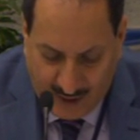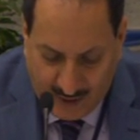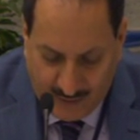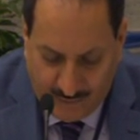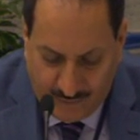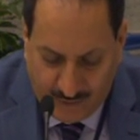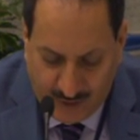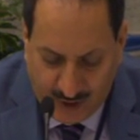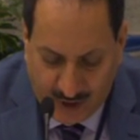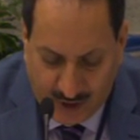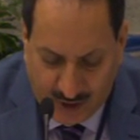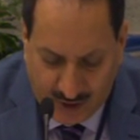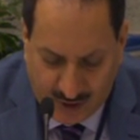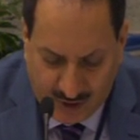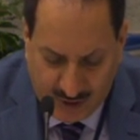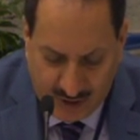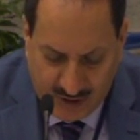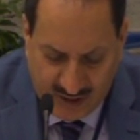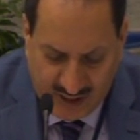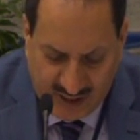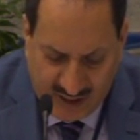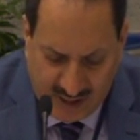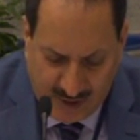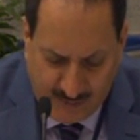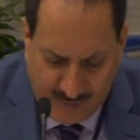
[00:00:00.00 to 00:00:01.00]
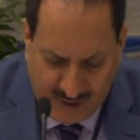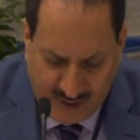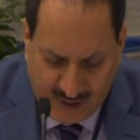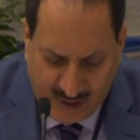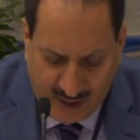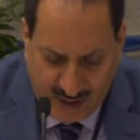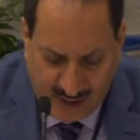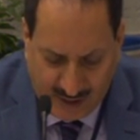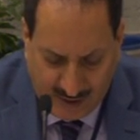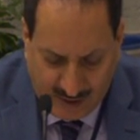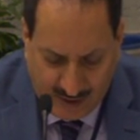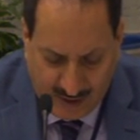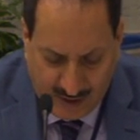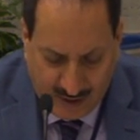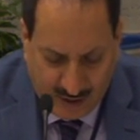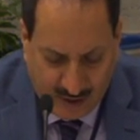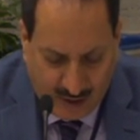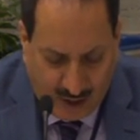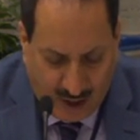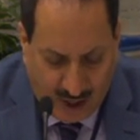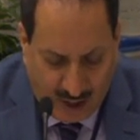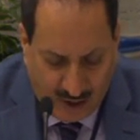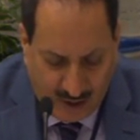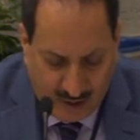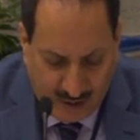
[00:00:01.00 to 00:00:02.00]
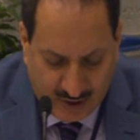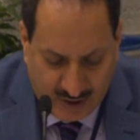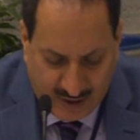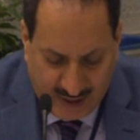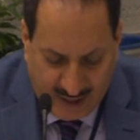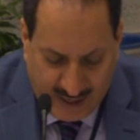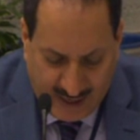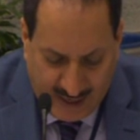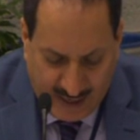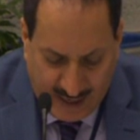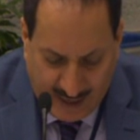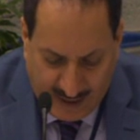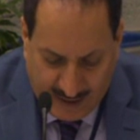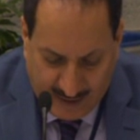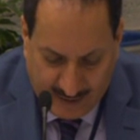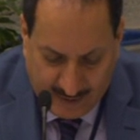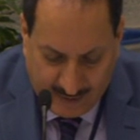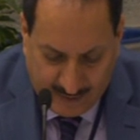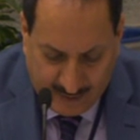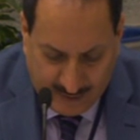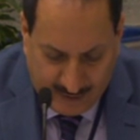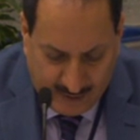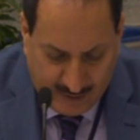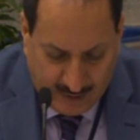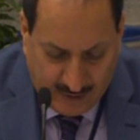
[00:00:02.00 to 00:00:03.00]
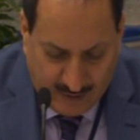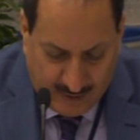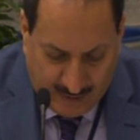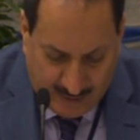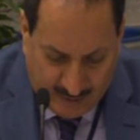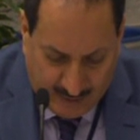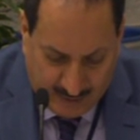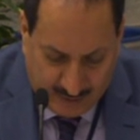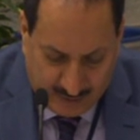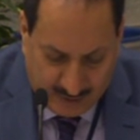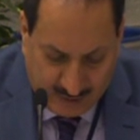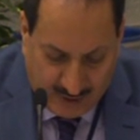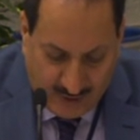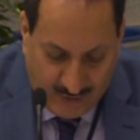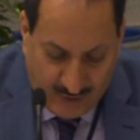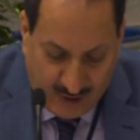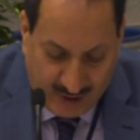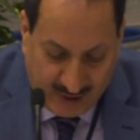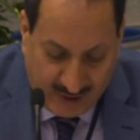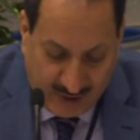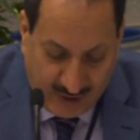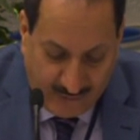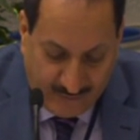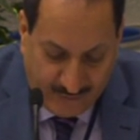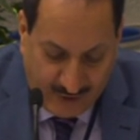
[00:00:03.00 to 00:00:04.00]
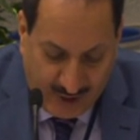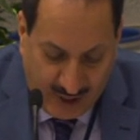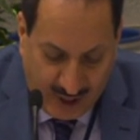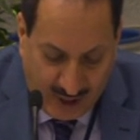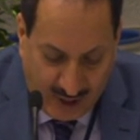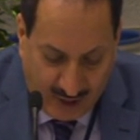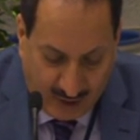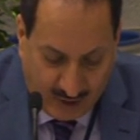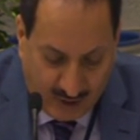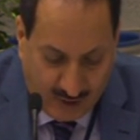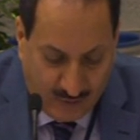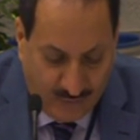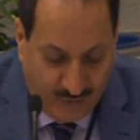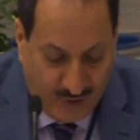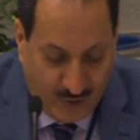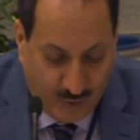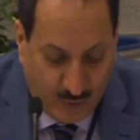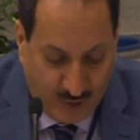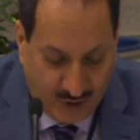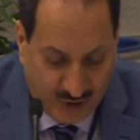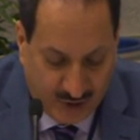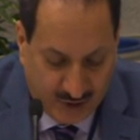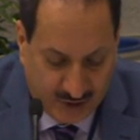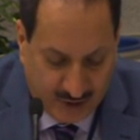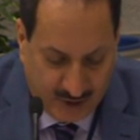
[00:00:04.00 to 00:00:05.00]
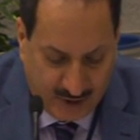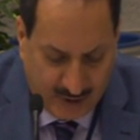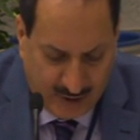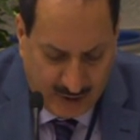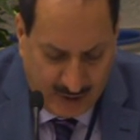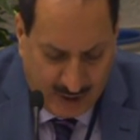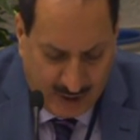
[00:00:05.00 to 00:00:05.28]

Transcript: This is why it is necessary to have a dynamic thinking